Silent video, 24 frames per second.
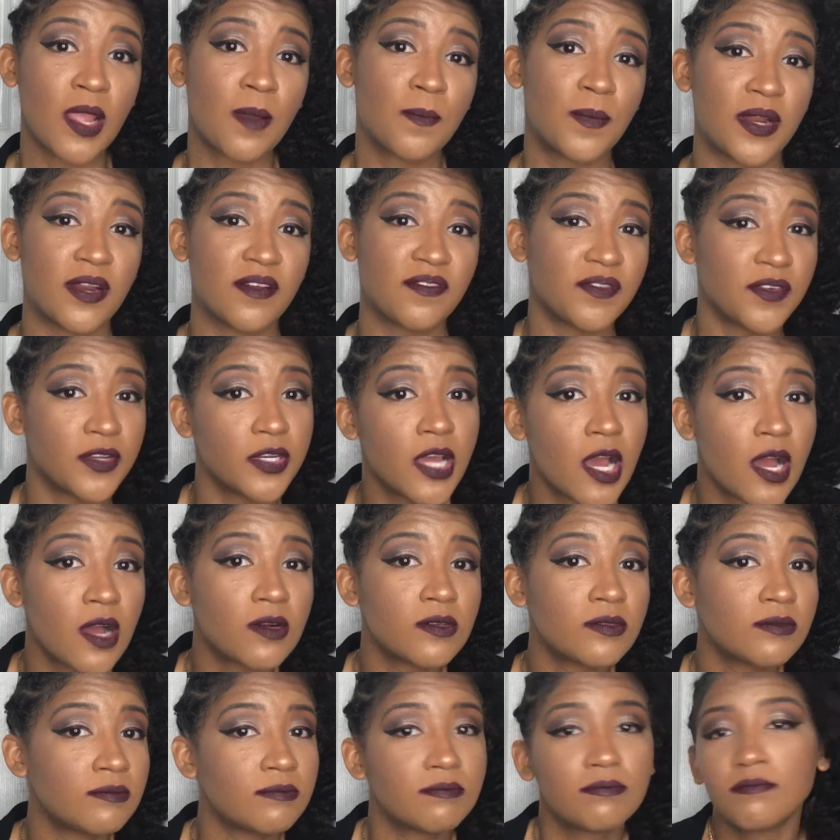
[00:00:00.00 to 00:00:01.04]
But if you
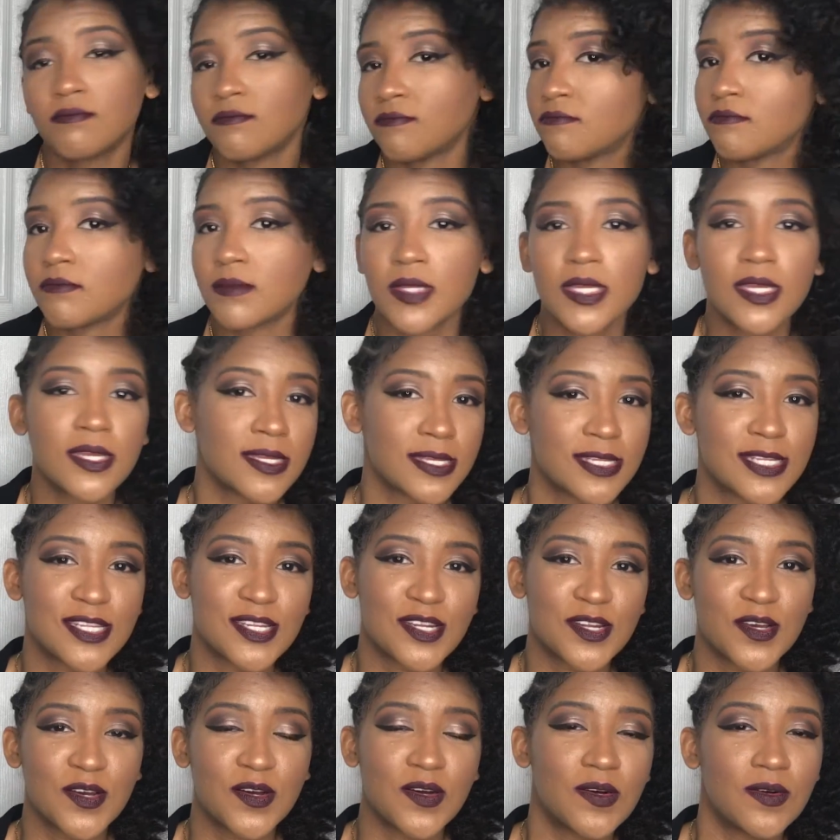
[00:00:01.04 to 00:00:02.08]
don't,
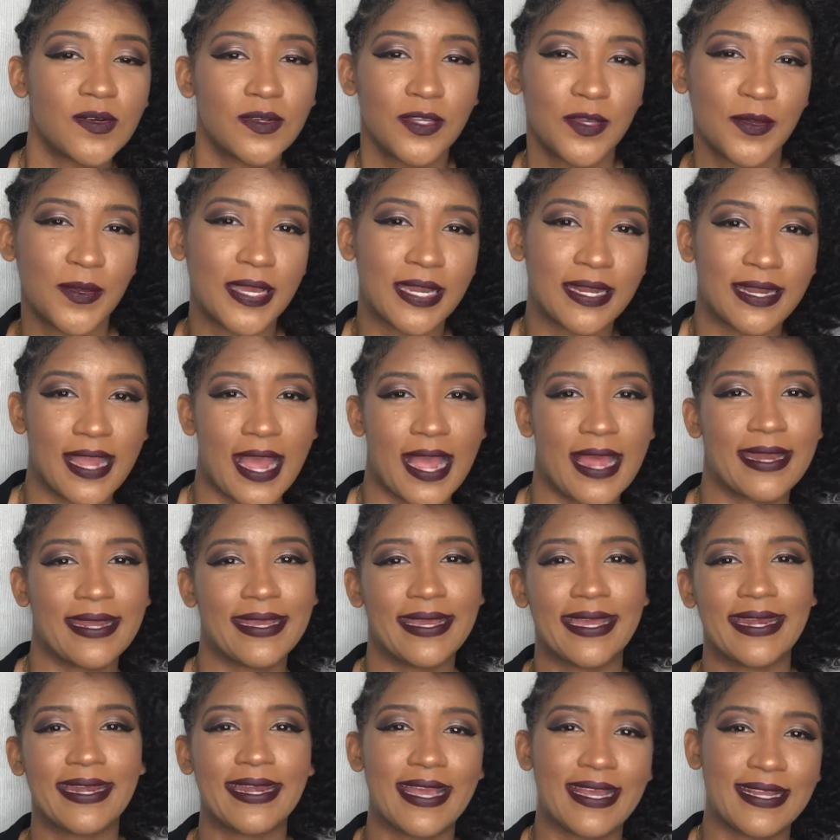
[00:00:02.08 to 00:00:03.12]
still you can kind of
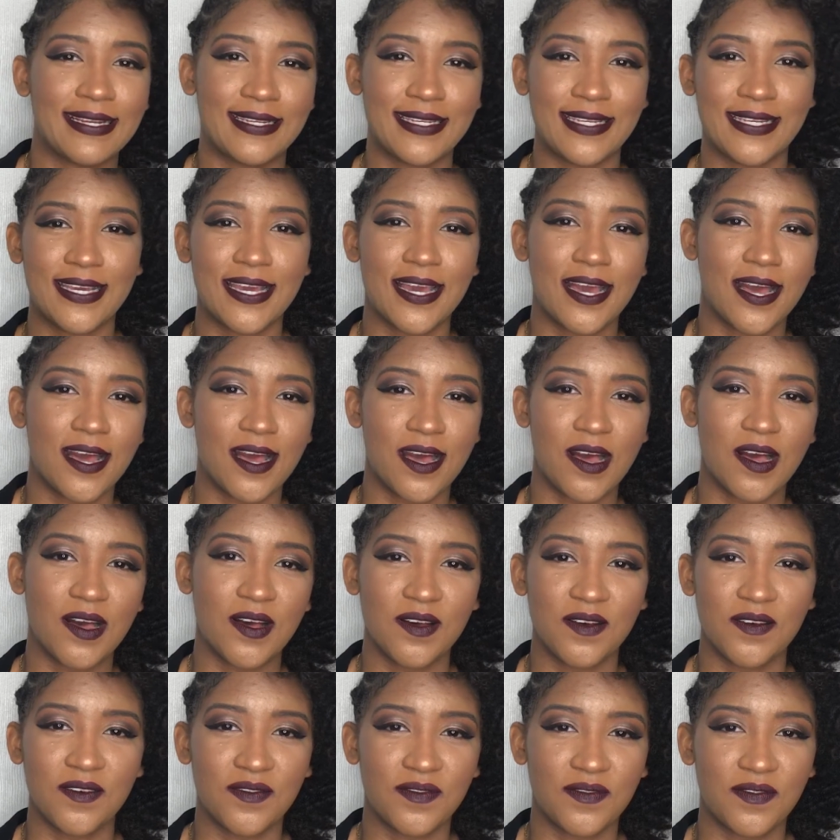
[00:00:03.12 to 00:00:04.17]
get an idea
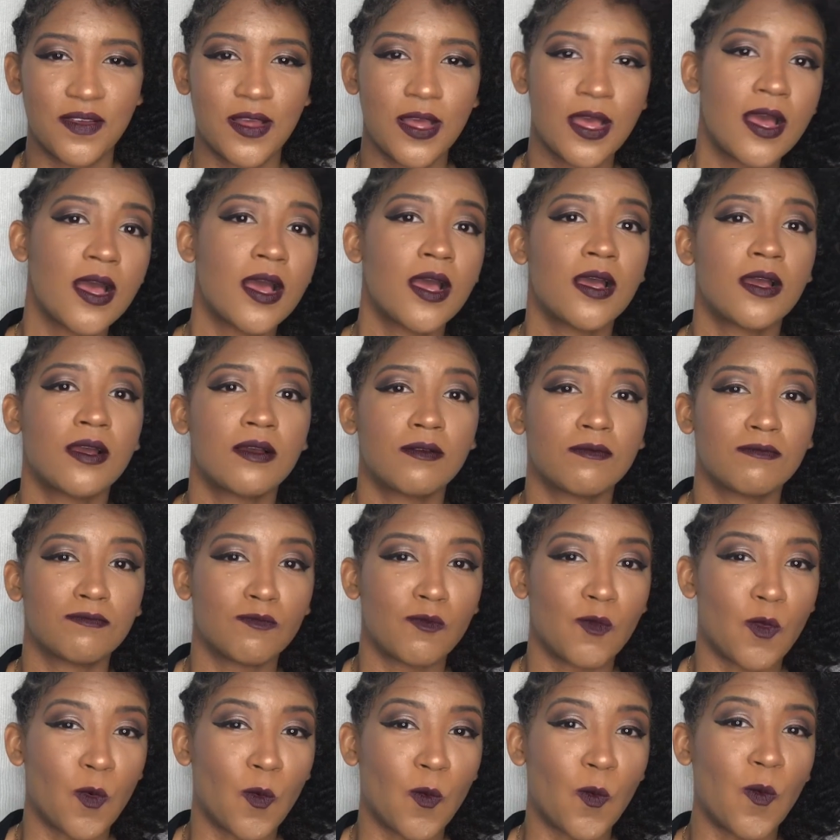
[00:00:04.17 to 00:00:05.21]
of
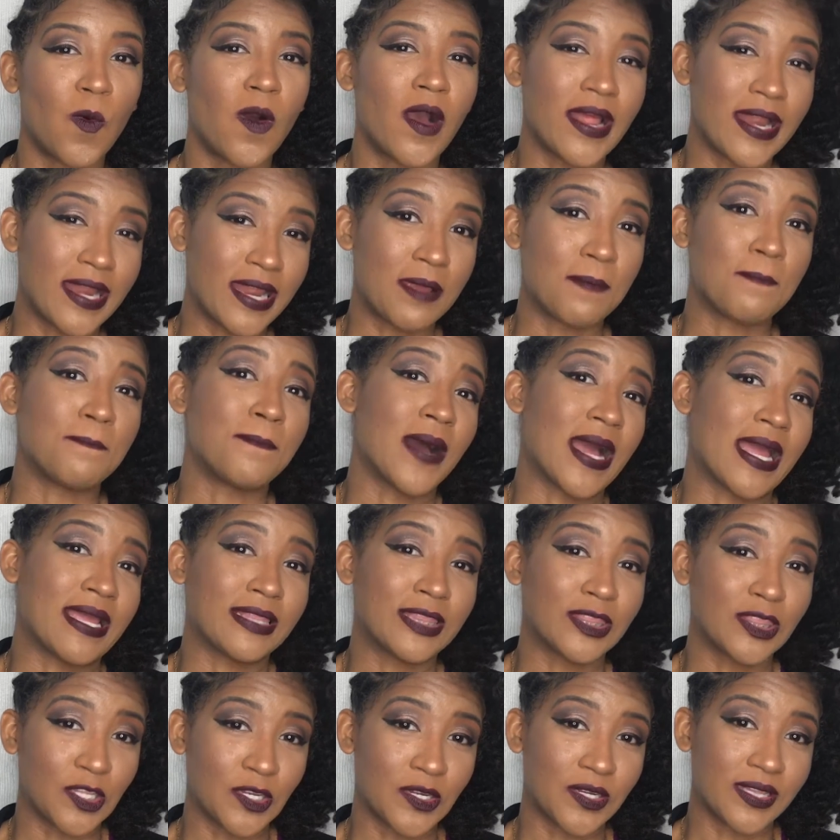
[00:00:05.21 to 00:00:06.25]
what it might
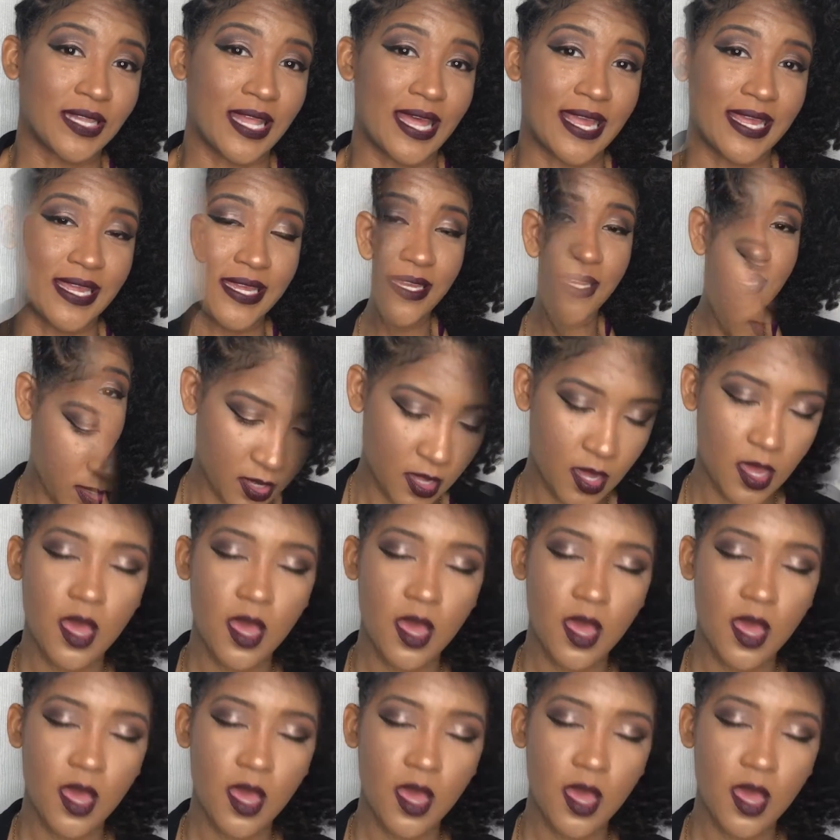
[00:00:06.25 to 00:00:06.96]
look like.